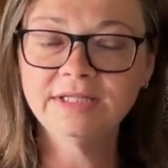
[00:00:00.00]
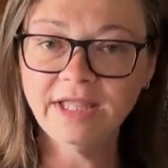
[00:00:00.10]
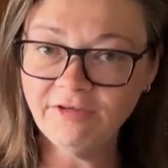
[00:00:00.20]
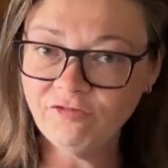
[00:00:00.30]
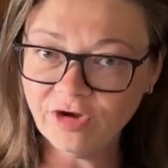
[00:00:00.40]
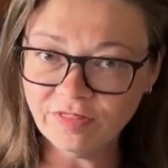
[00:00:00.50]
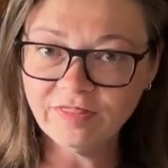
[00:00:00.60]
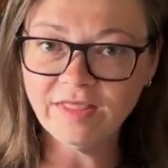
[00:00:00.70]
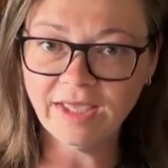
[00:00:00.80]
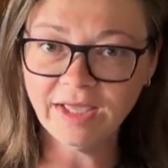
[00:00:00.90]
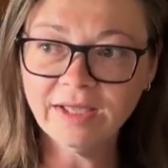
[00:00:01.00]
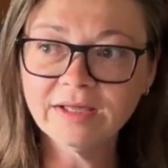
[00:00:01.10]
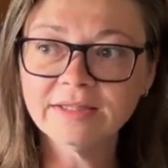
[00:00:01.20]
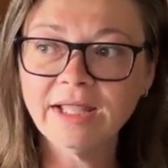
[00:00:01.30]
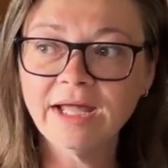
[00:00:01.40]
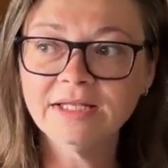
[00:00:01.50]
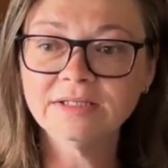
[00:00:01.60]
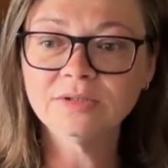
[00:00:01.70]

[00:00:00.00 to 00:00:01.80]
different thing that